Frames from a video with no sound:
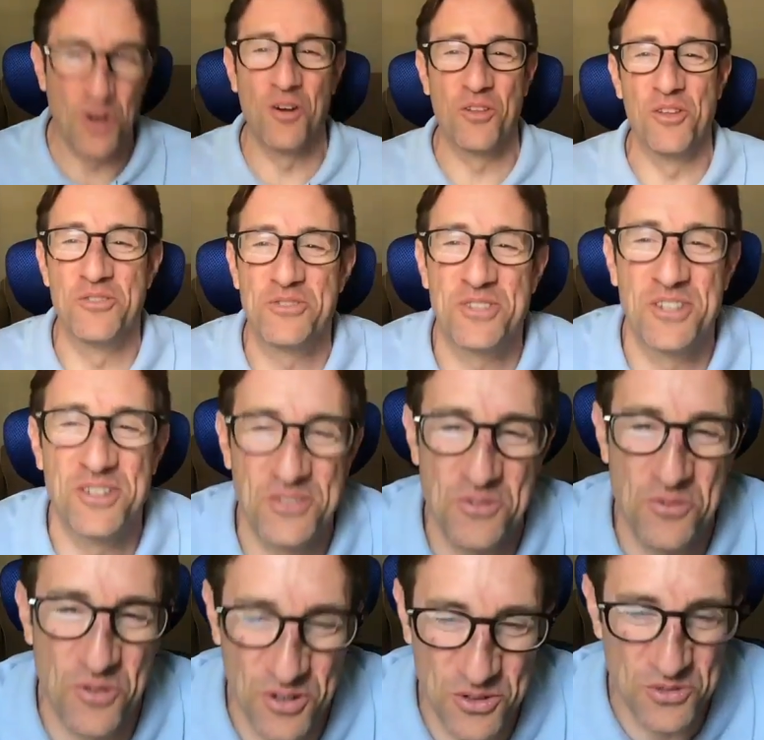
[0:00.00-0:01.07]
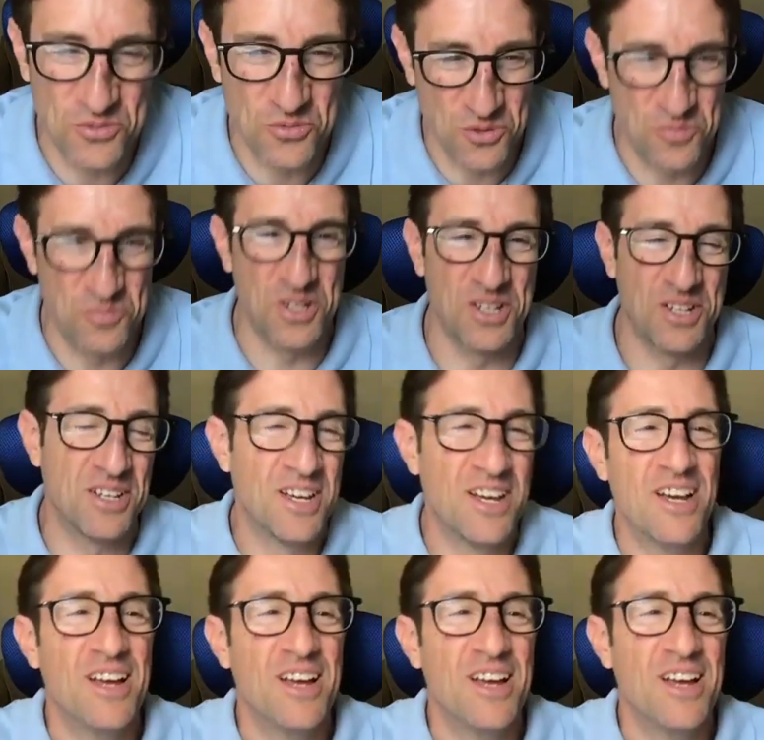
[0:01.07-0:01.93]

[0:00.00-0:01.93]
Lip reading: all those things at once would be